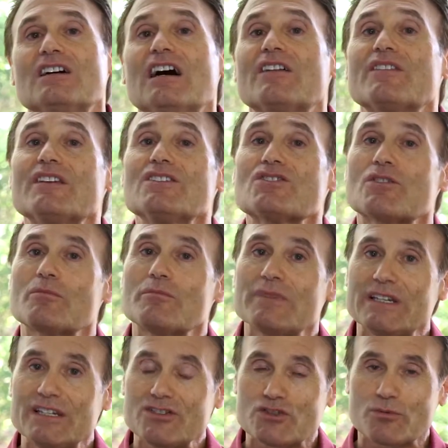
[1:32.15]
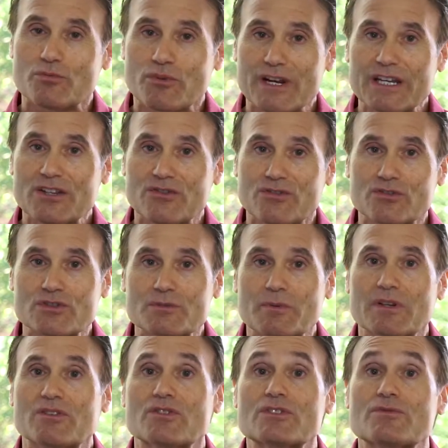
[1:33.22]
And these are major breakthroughs,
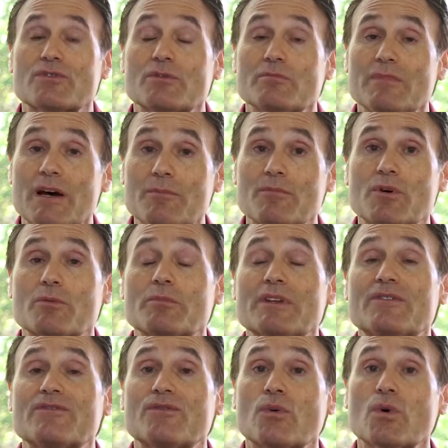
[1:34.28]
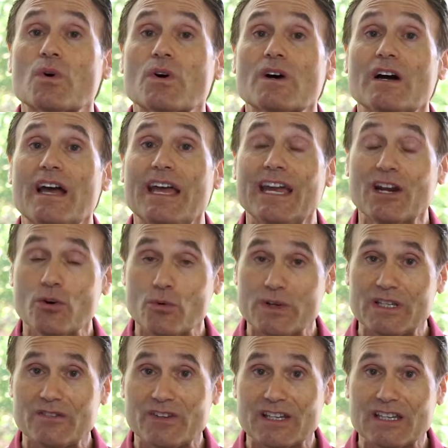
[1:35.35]
because remember, before hair
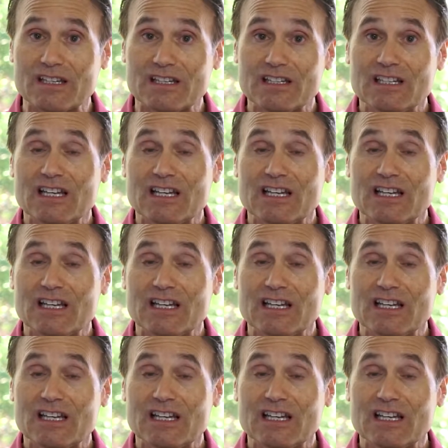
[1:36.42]
weaving